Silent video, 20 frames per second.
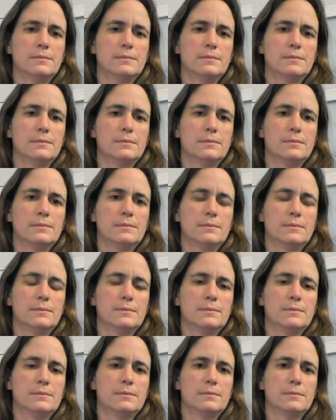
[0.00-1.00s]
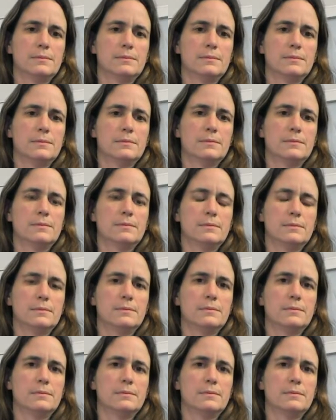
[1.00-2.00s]

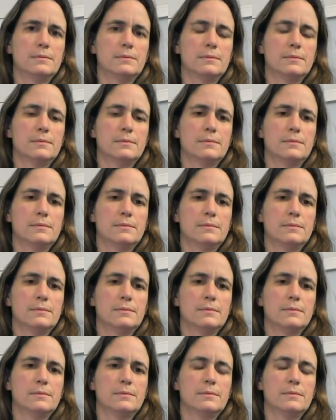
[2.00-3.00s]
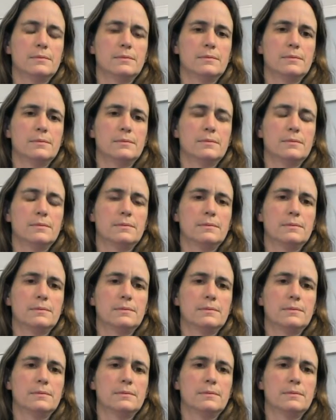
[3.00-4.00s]

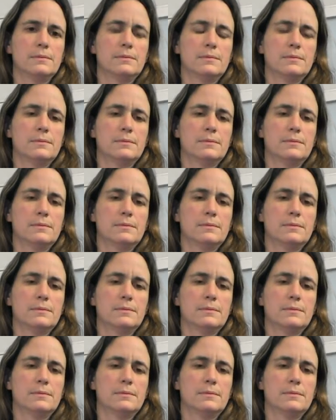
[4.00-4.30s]
(not speaking)